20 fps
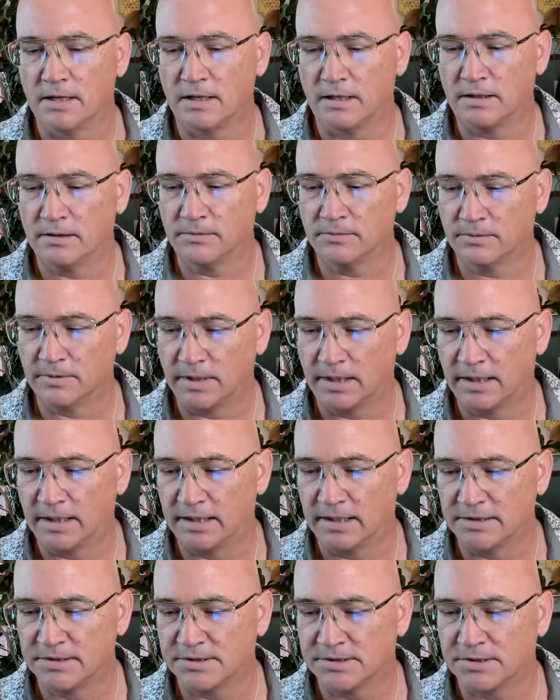All
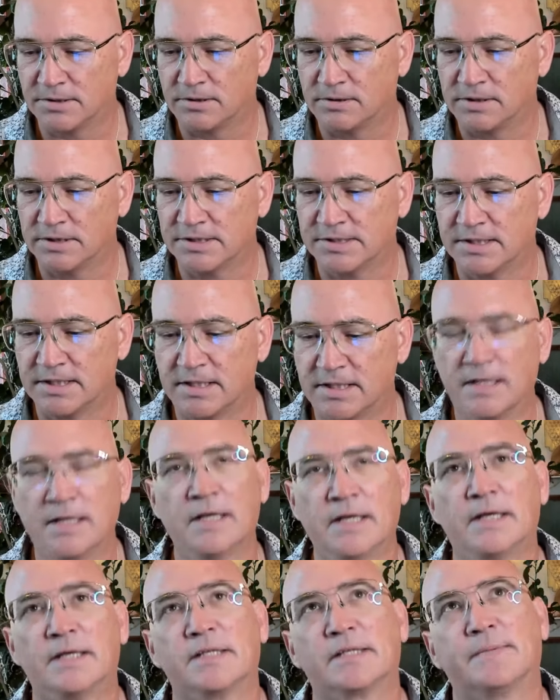right. So, let's see
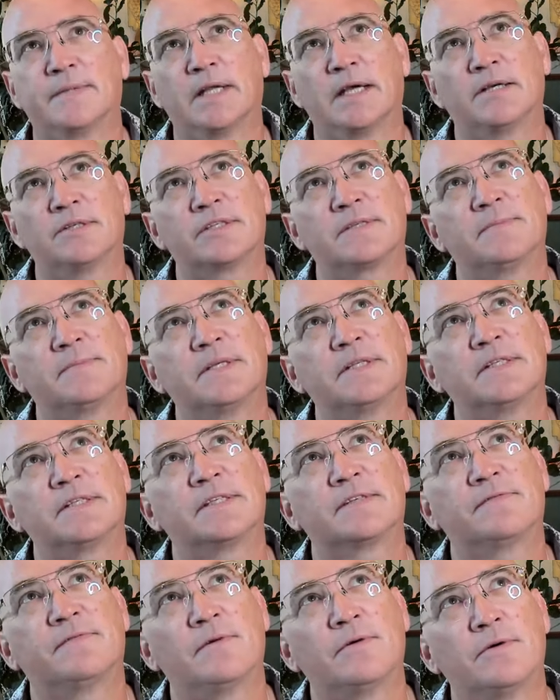some
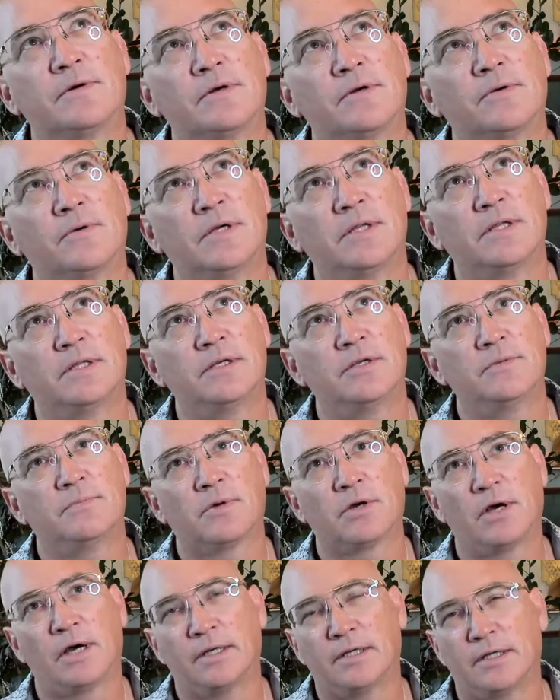announcements for one of the new
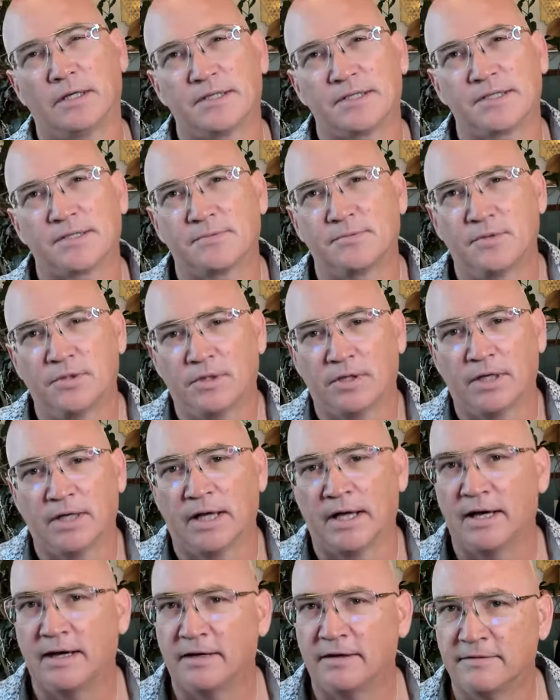products. We're going
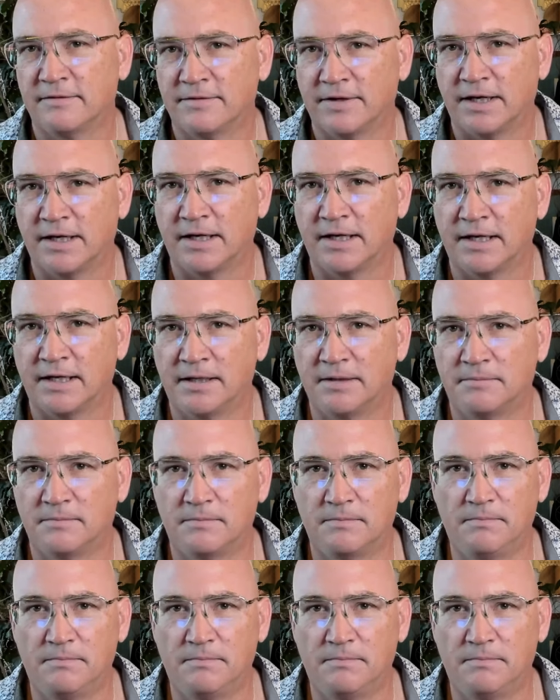to have a,